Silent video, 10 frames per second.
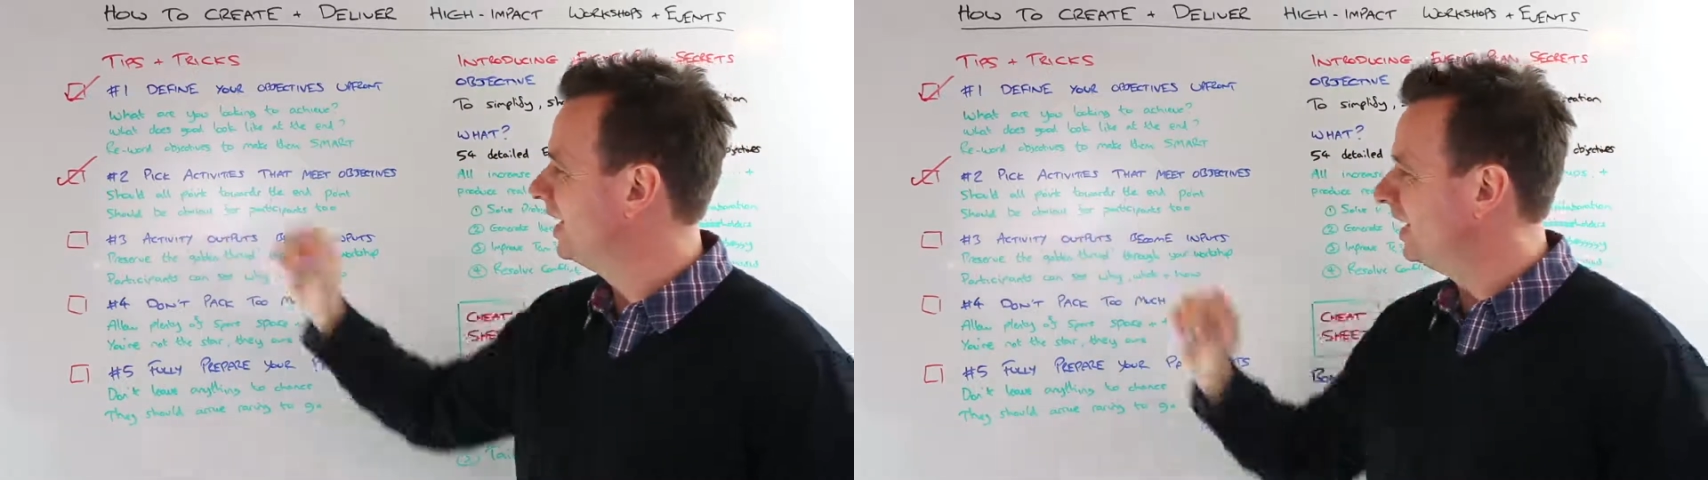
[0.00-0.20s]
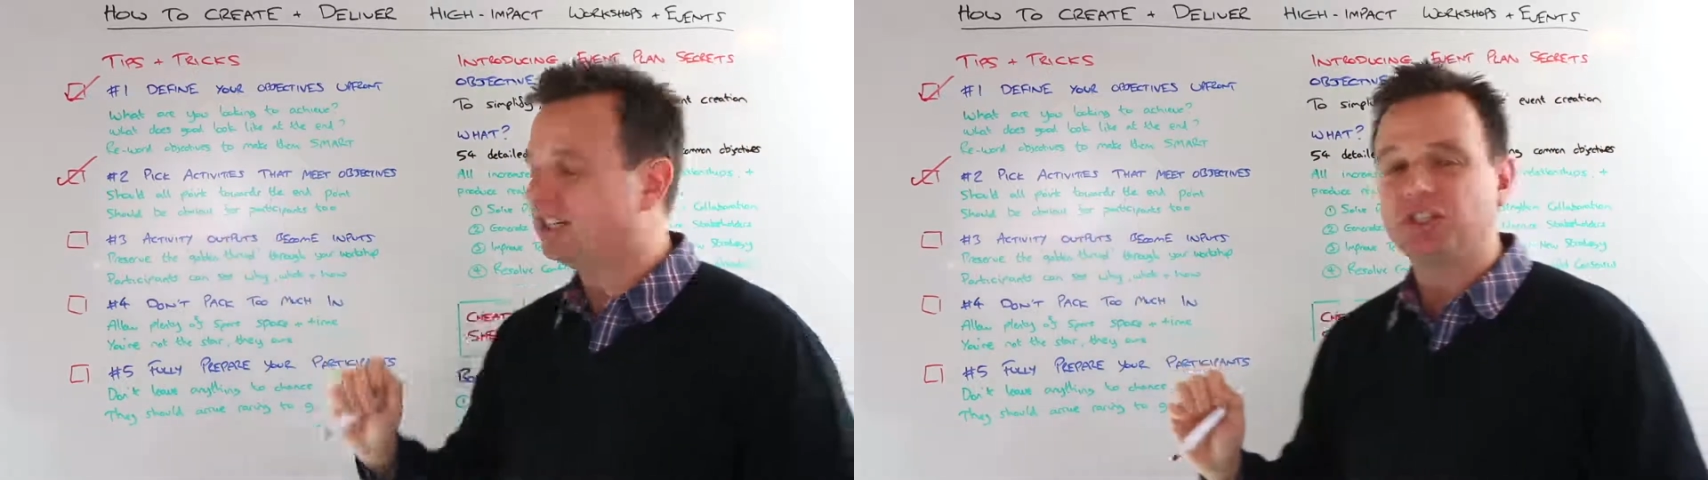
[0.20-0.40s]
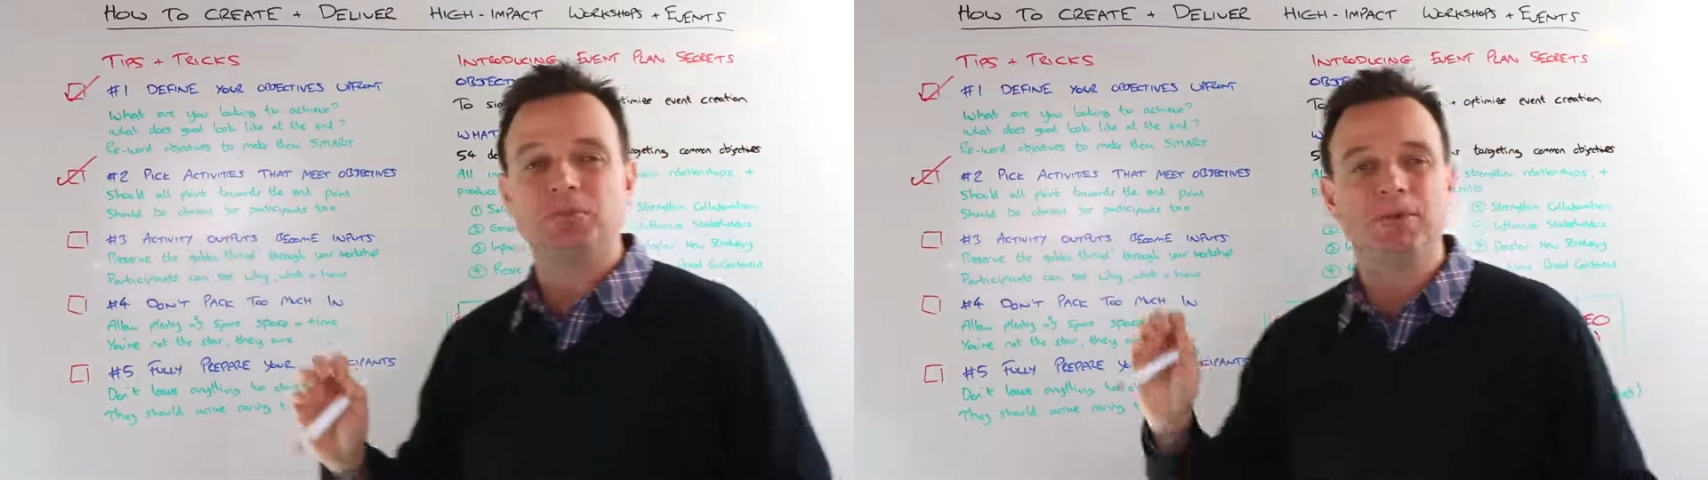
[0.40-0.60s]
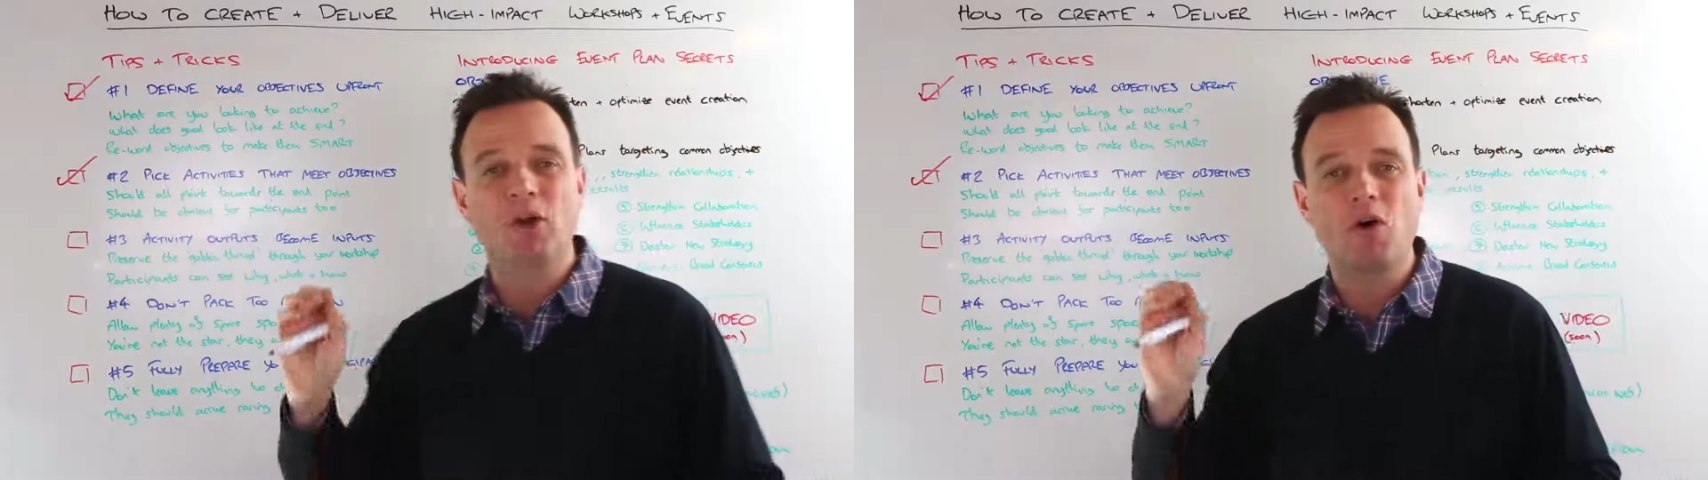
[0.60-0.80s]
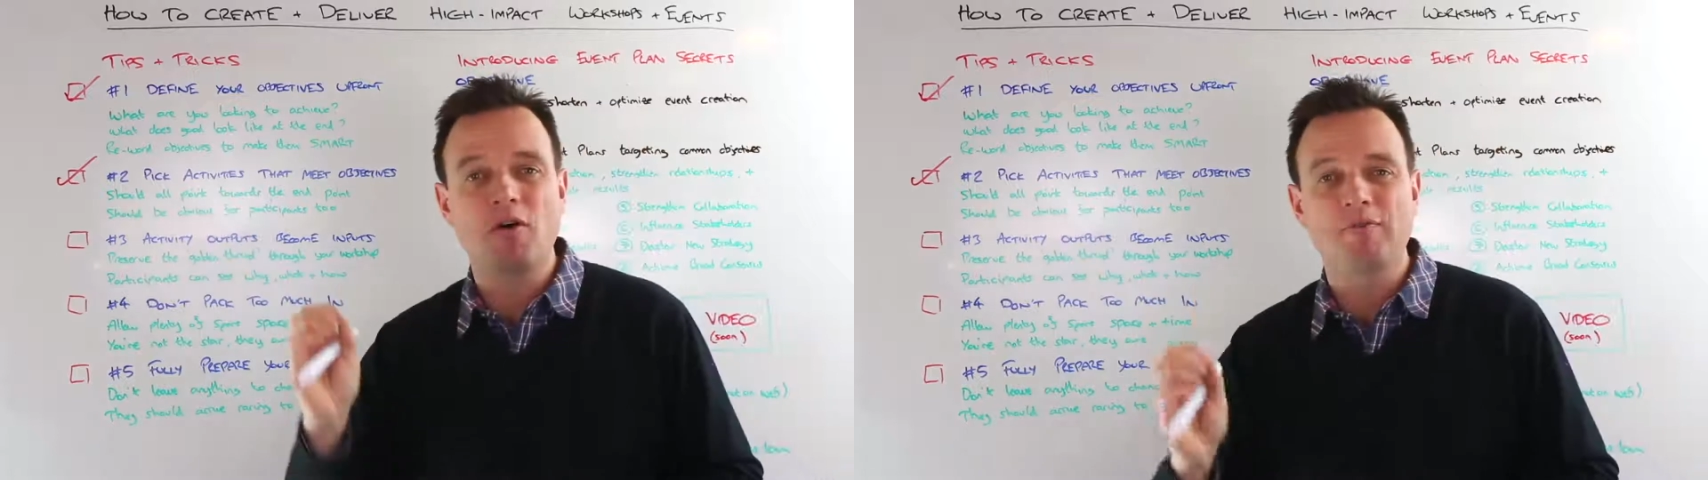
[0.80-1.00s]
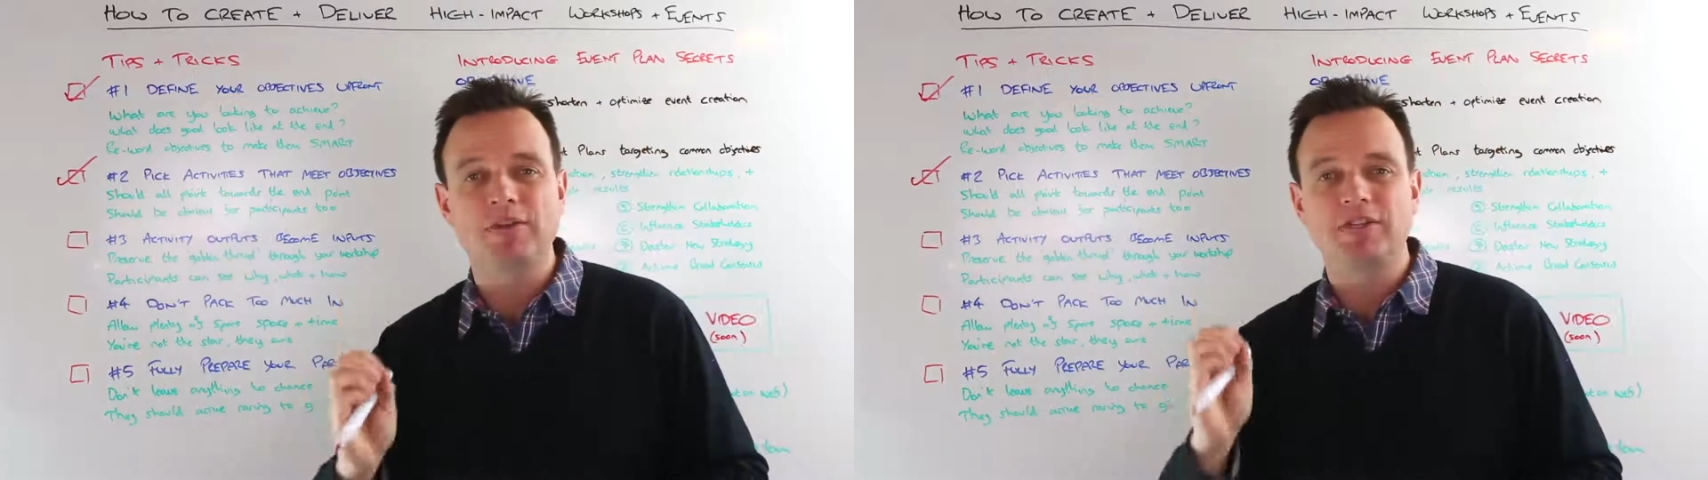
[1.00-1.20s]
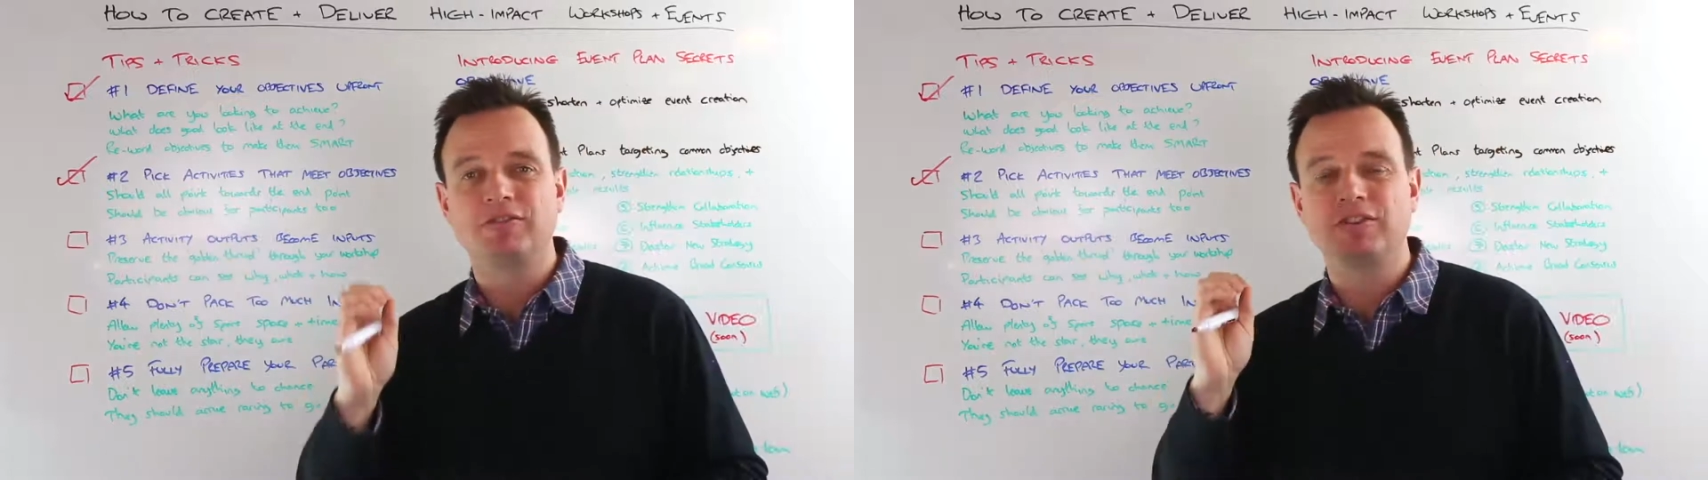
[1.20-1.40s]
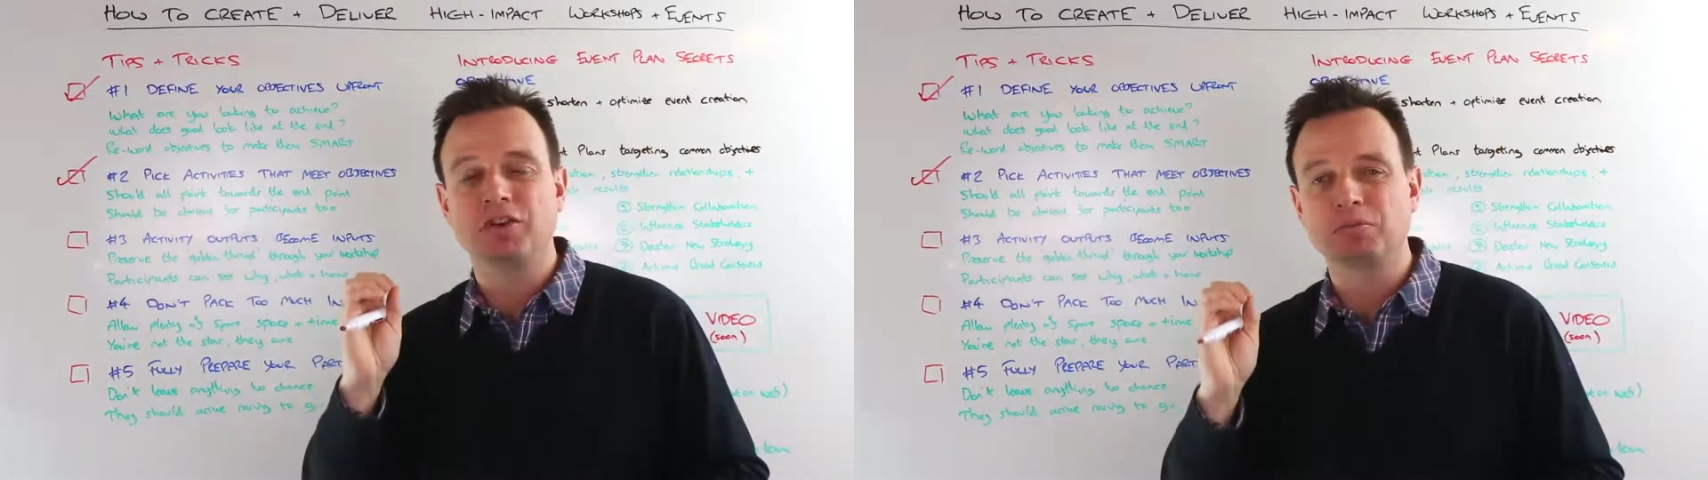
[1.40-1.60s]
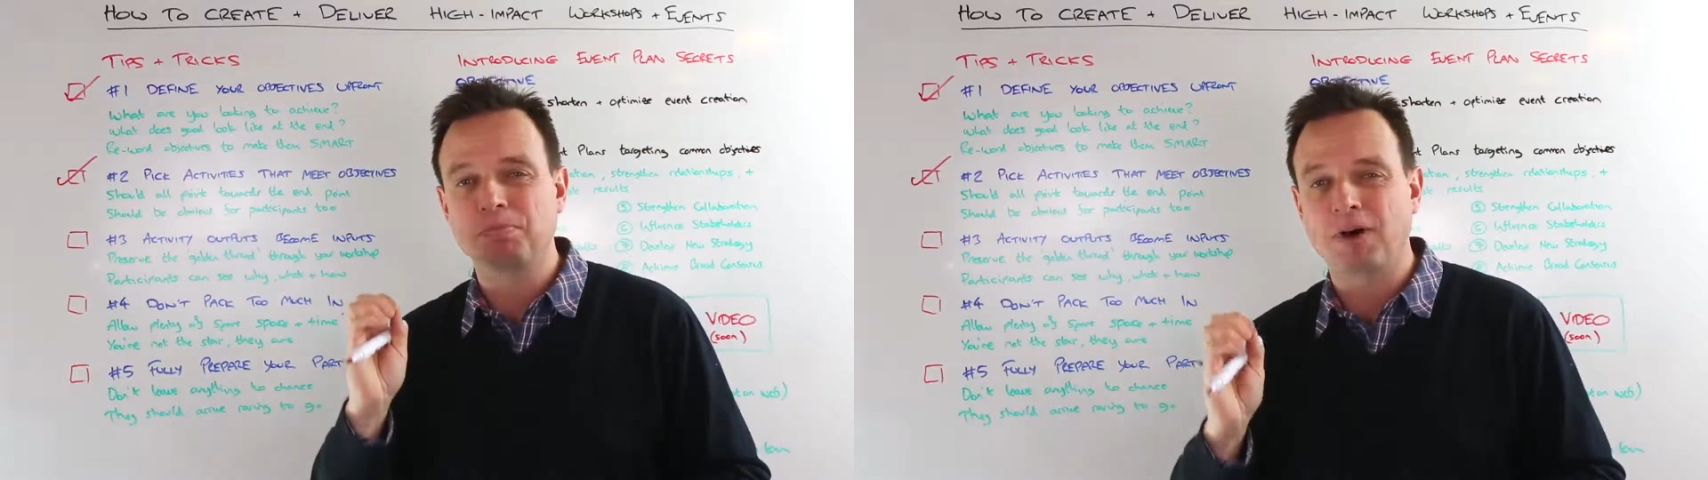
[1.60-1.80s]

it should be obvious for your